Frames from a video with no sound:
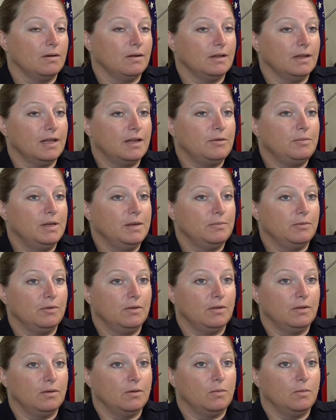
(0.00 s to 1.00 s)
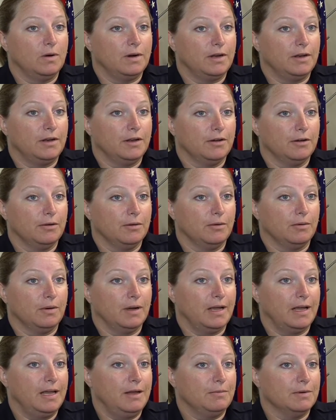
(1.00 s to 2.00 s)
A lot of people want to know,
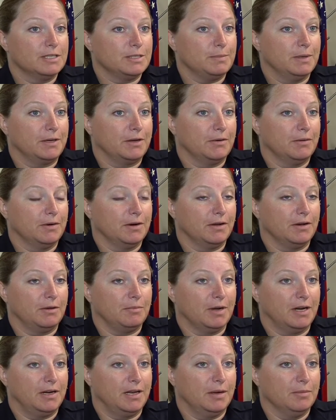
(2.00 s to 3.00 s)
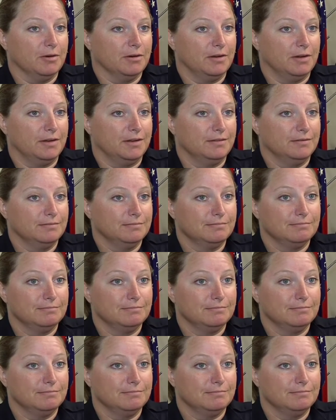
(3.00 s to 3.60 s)
hey, what's been going on in my neighborhood?